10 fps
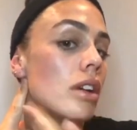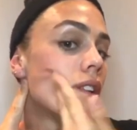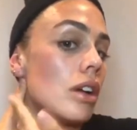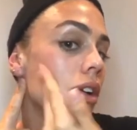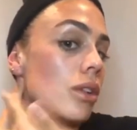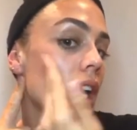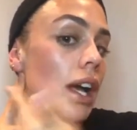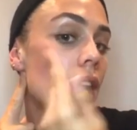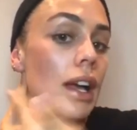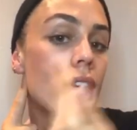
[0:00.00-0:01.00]

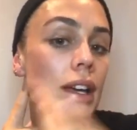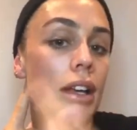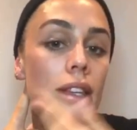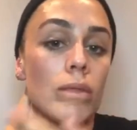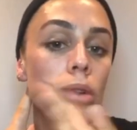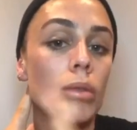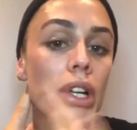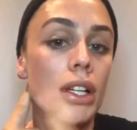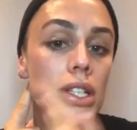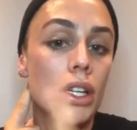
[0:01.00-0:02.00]
Okay, and then what we're going
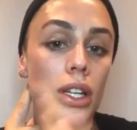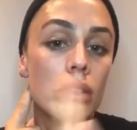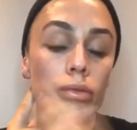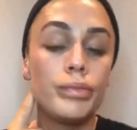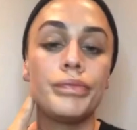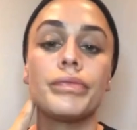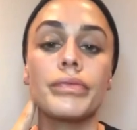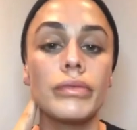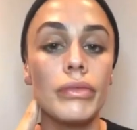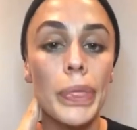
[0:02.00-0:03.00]
to do
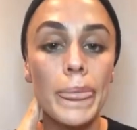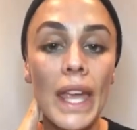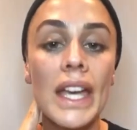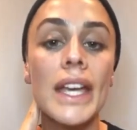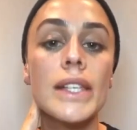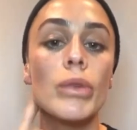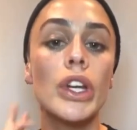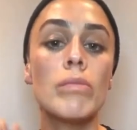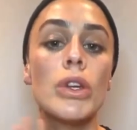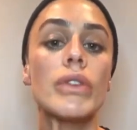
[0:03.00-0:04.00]
is we're going to
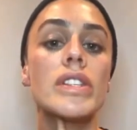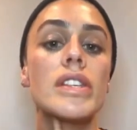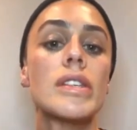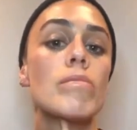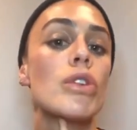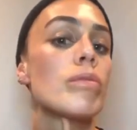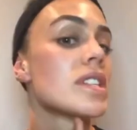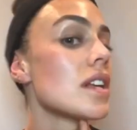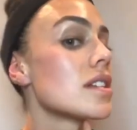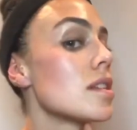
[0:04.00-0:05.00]
move into some movements
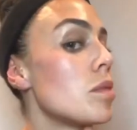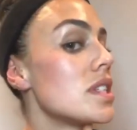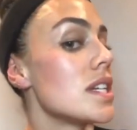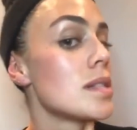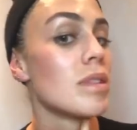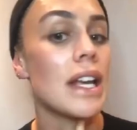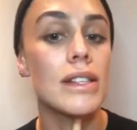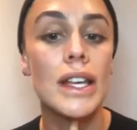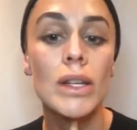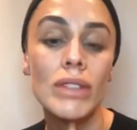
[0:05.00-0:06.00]
under the platysma now. So
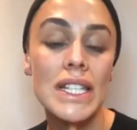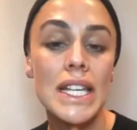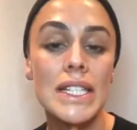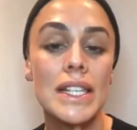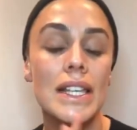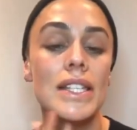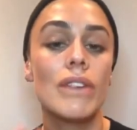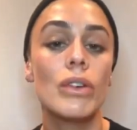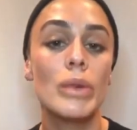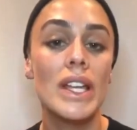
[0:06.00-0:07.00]
anyone that says that they suffer
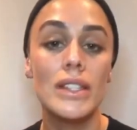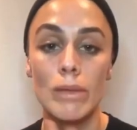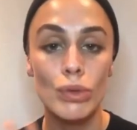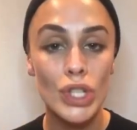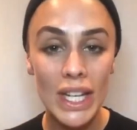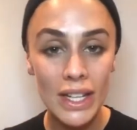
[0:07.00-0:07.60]
with a double chin